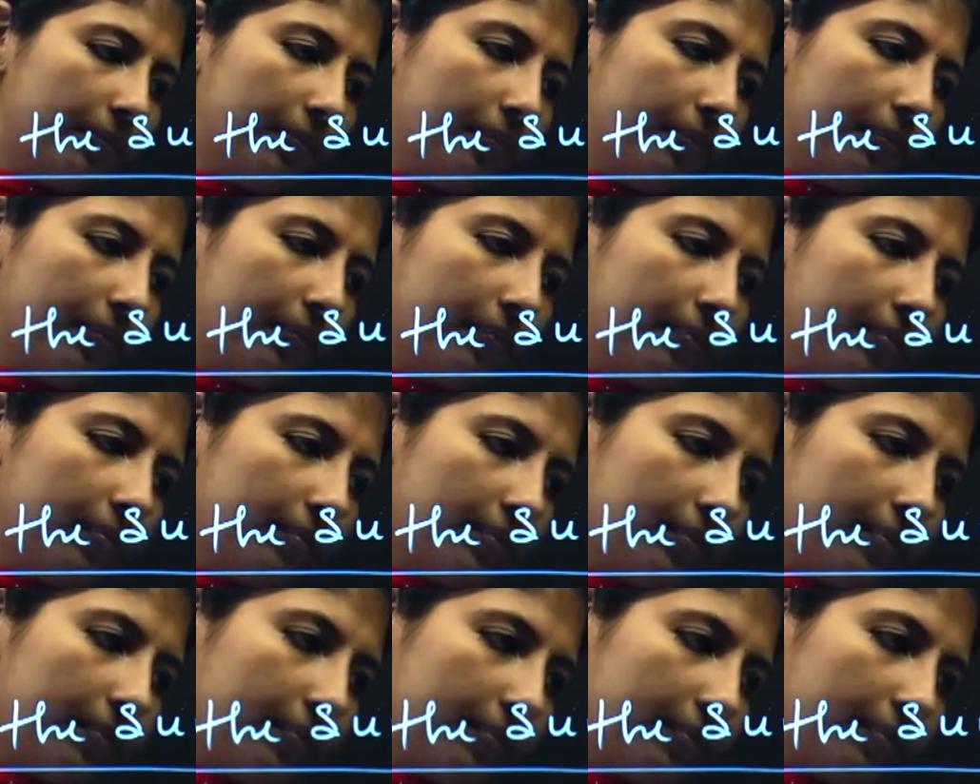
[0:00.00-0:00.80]

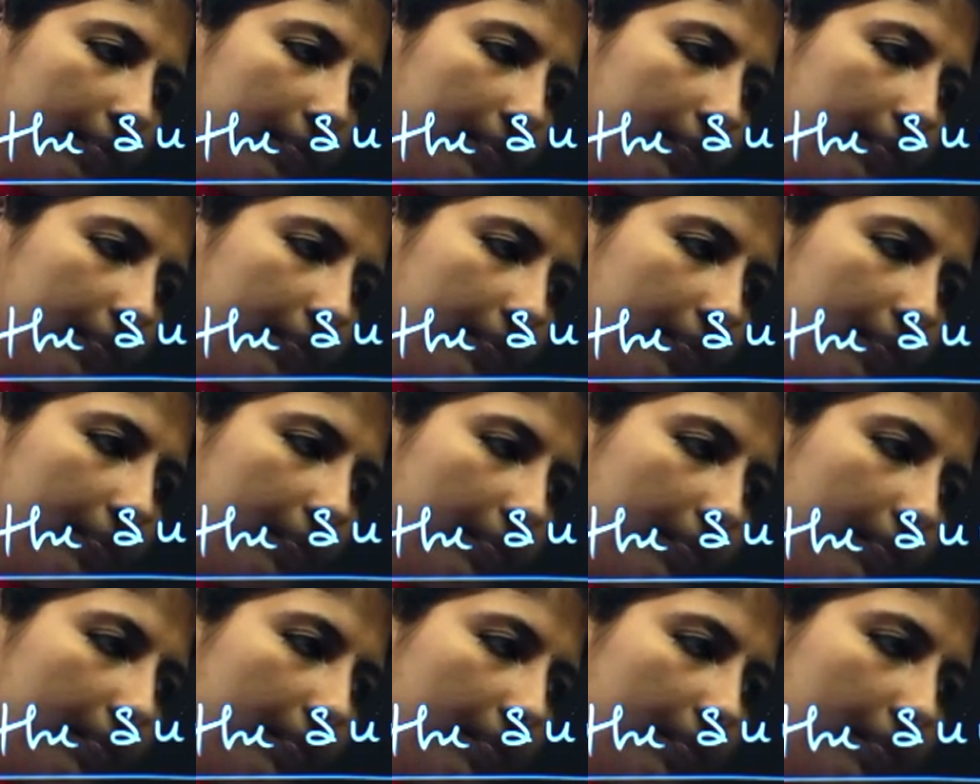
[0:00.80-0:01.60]

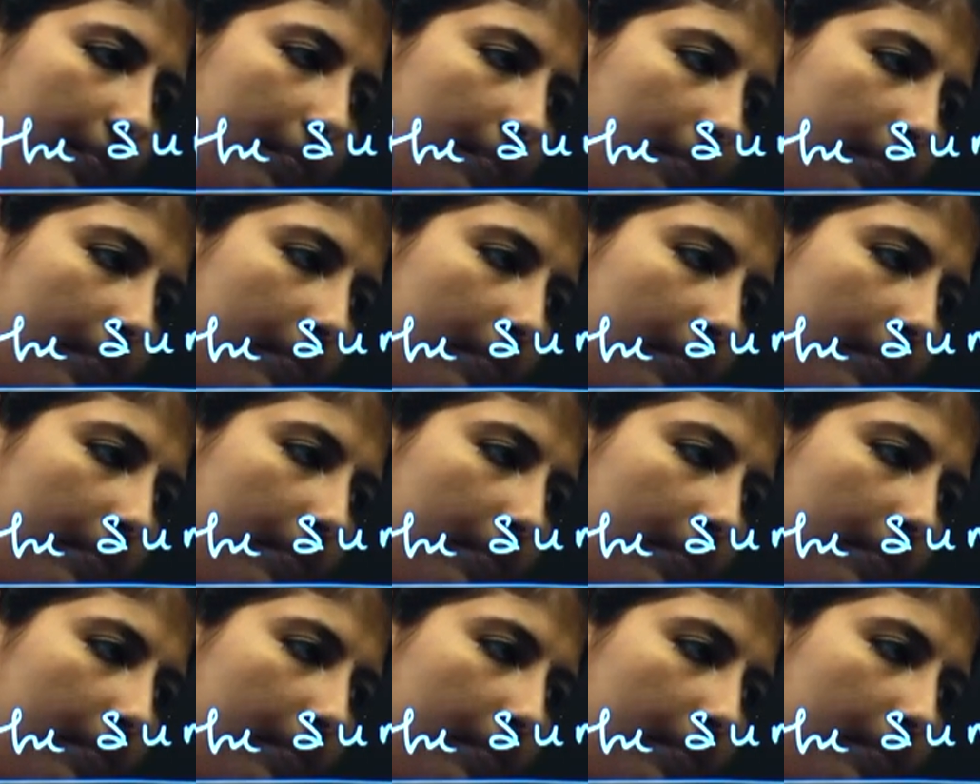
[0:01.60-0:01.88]
[no speech]